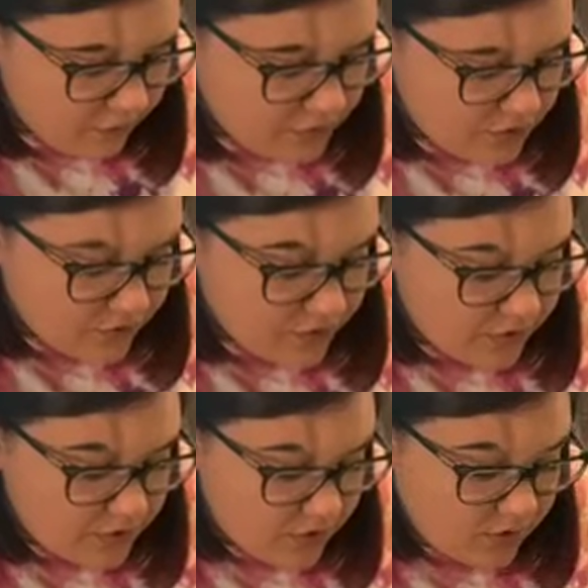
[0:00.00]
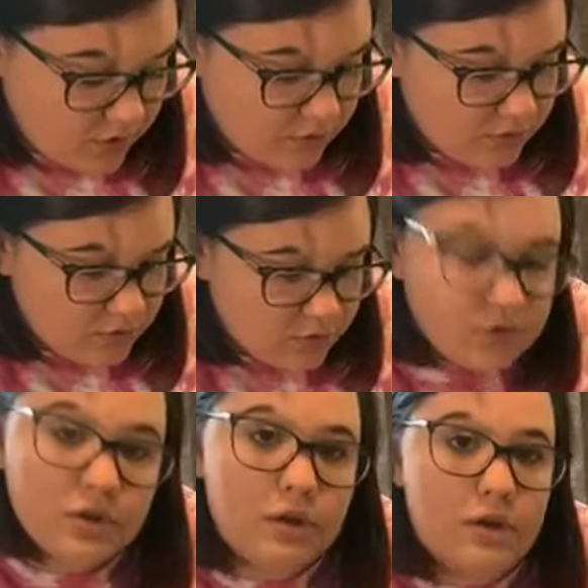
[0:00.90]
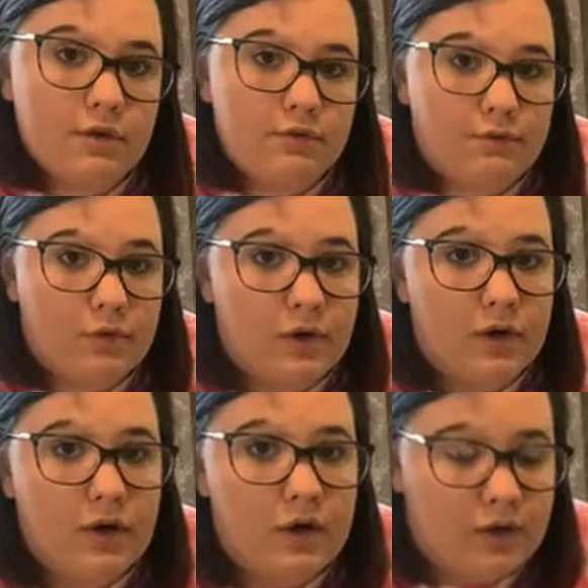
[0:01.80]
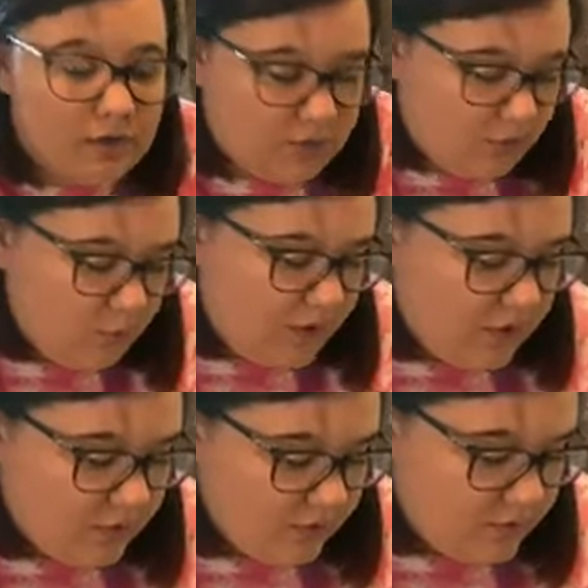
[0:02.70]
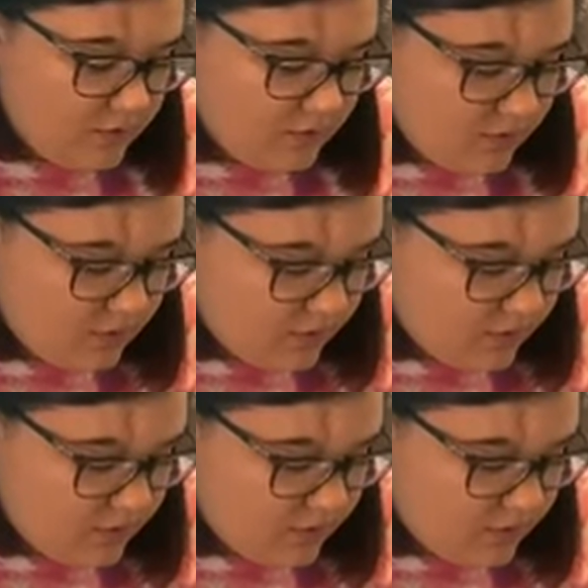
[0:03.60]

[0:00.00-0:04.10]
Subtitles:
we're choosing to use for our wheels.